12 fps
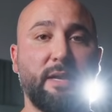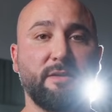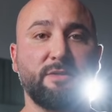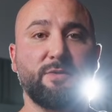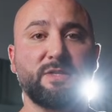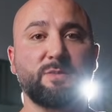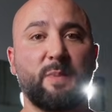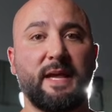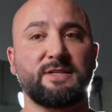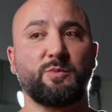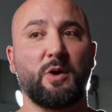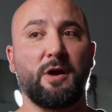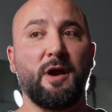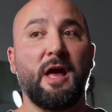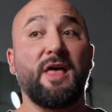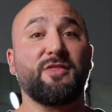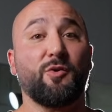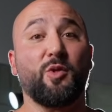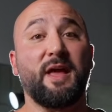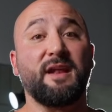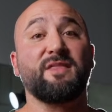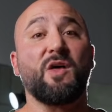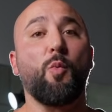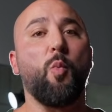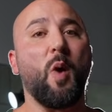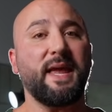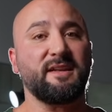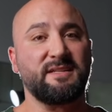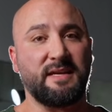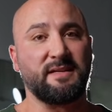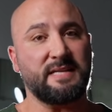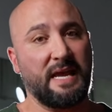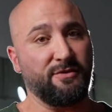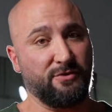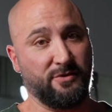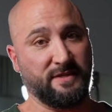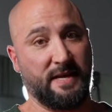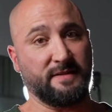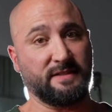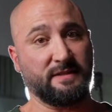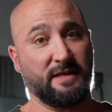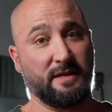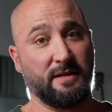into a space where they're letting the weight dictate their intensity.